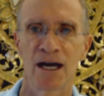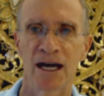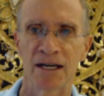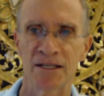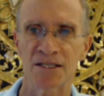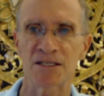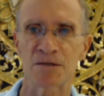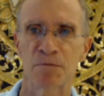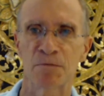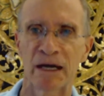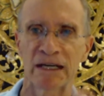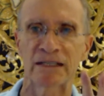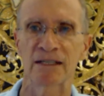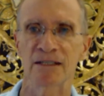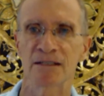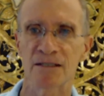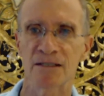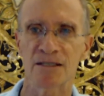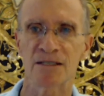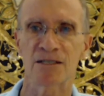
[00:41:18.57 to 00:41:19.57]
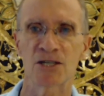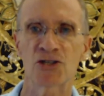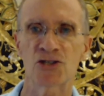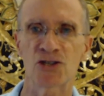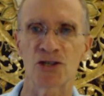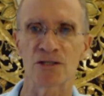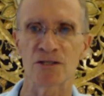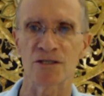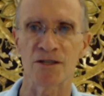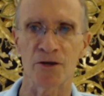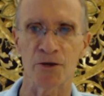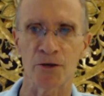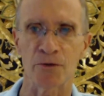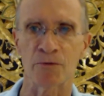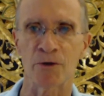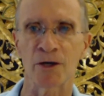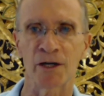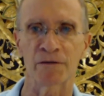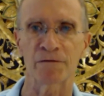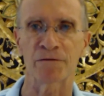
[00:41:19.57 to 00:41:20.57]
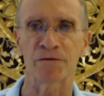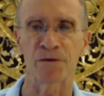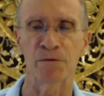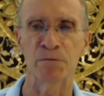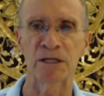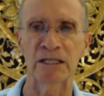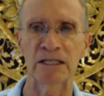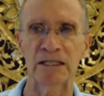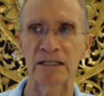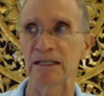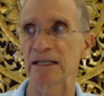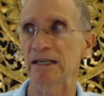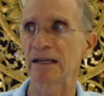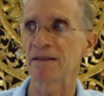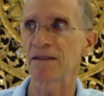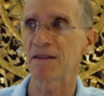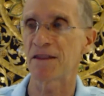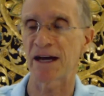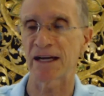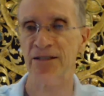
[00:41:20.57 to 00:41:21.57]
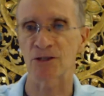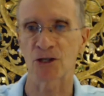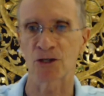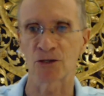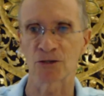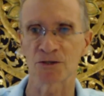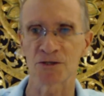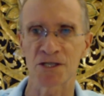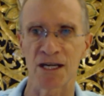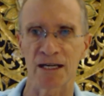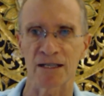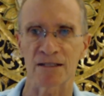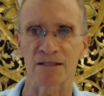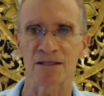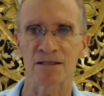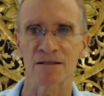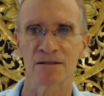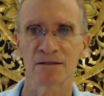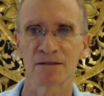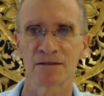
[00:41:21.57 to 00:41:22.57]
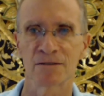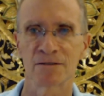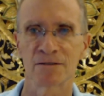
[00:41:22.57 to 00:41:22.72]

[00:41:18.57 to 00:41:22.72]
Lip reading: And it's making decisions that are right for me in that context